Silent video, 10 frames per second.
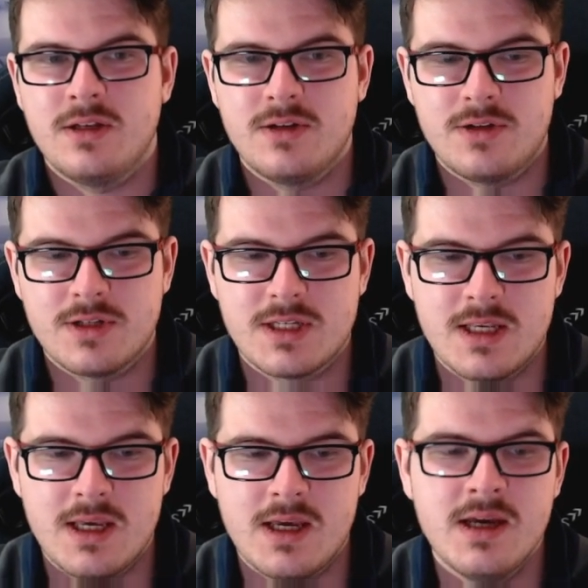and you can
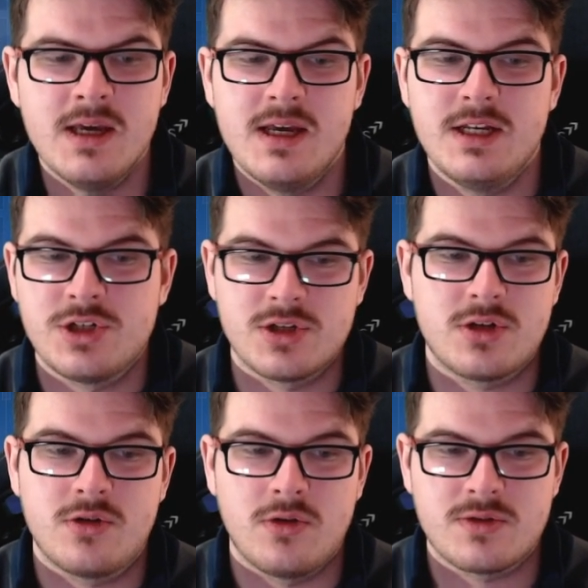see here it
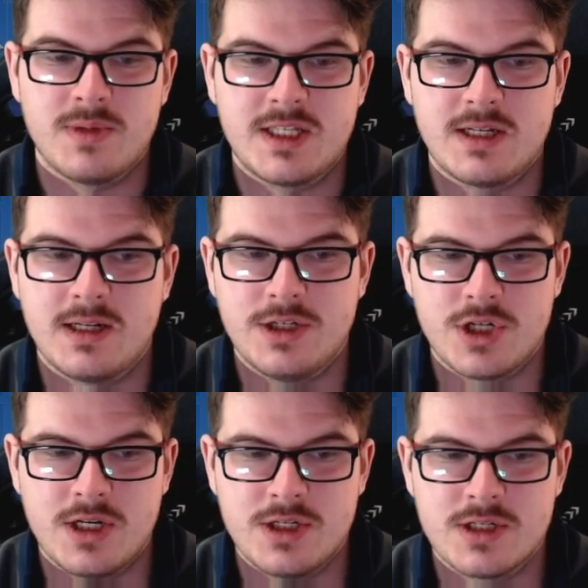just cosmetically
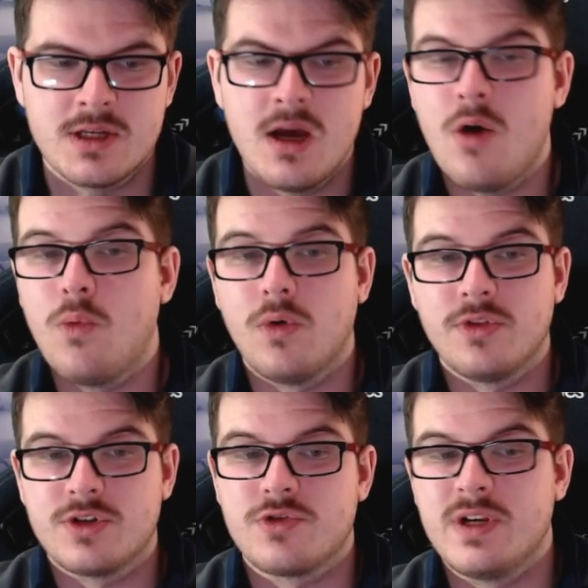changes
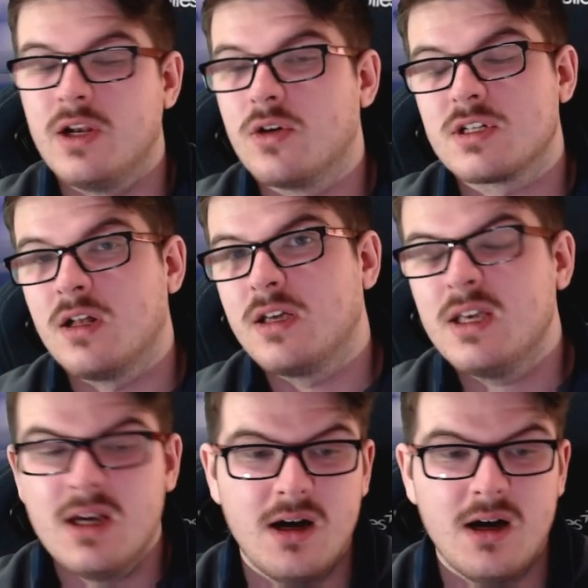what the tree looks like.